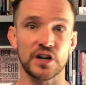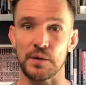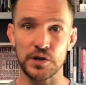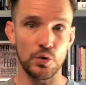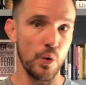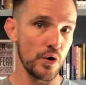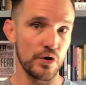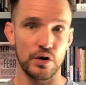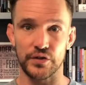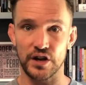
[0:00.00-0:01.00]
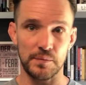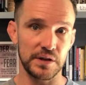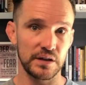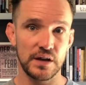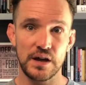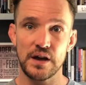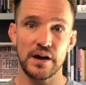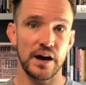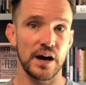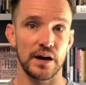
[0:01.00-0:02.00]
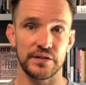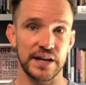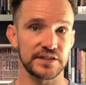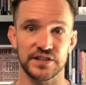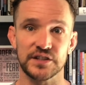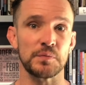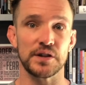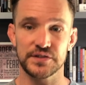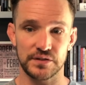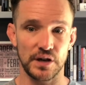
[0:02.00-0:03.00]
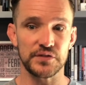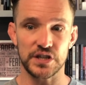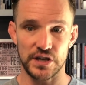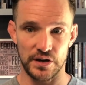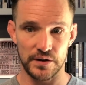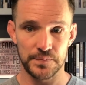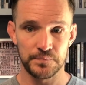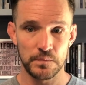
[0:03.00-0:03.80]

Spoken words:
coming quarter or the coming next 6 months of the year,